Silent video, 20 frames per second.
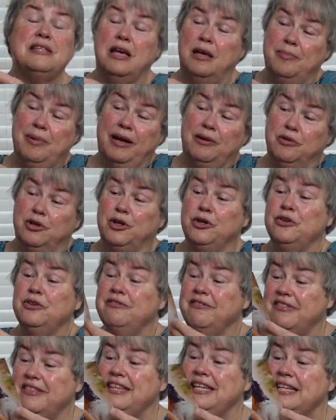about
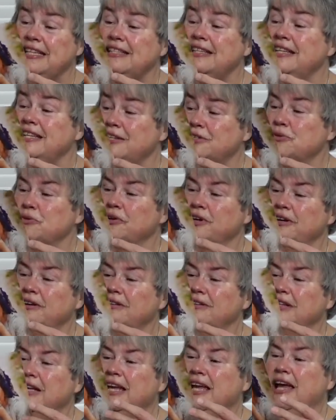current things in
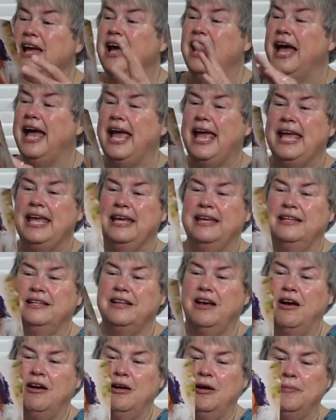Israel and
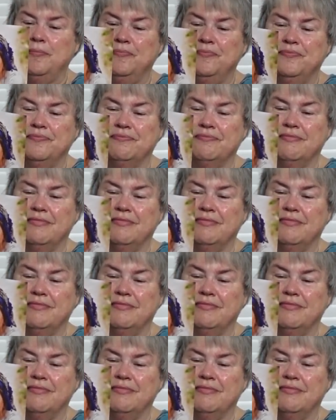um,